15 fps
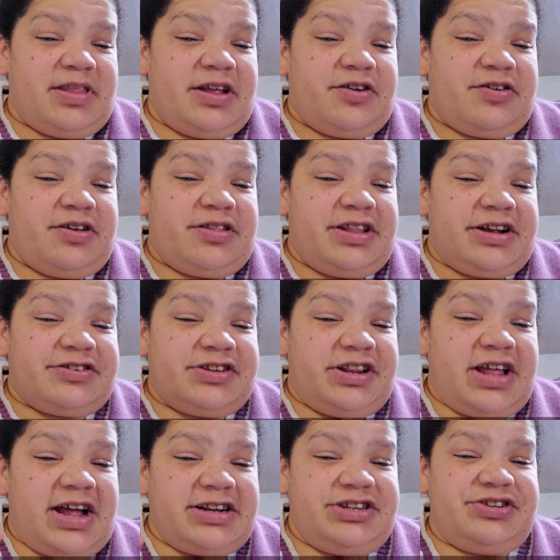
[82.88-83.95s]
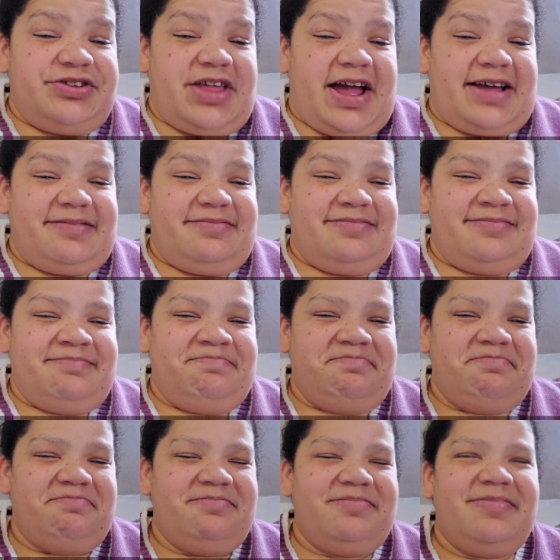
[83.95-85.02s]
there's a lot to that.
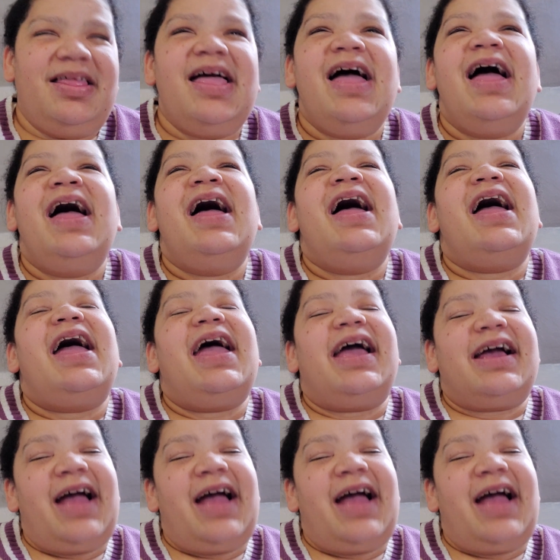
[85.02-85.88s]
It